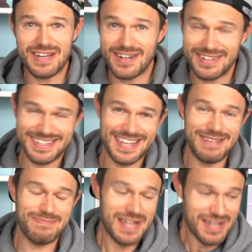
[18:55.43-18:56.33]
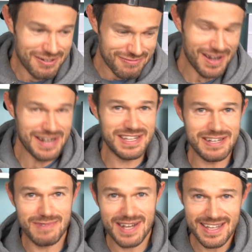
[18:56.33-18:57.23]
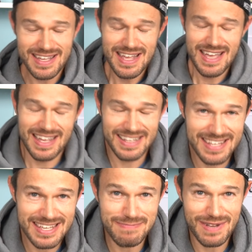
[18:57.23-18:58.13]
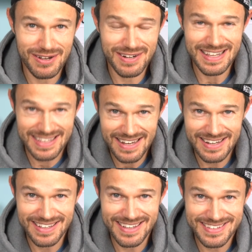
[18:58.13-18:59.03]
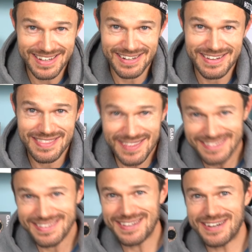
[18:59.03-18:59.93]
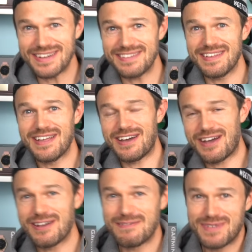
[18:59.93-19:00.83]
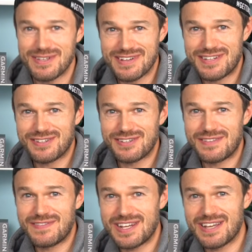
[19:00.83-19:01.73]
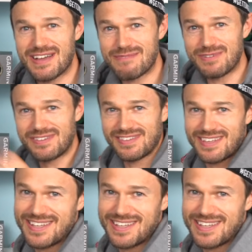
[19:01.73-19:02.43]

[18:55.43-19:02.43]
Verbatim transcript: hard, keep grinding away, and keep on getting it done. That's it guys. I hope you enjoyed the video, and we'll see